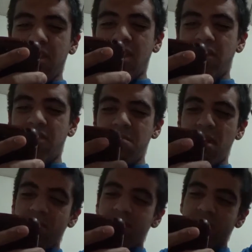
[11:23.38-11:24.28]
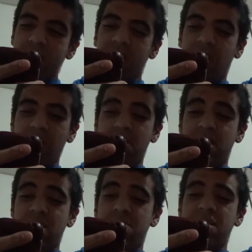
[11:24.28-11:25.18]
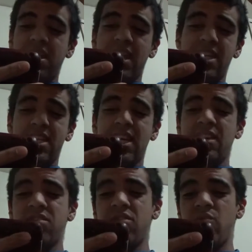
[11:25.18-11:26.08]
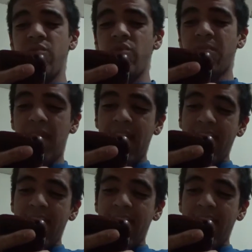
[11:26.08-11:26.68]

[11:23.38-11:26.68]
The other members of the cabinet began to enter the room.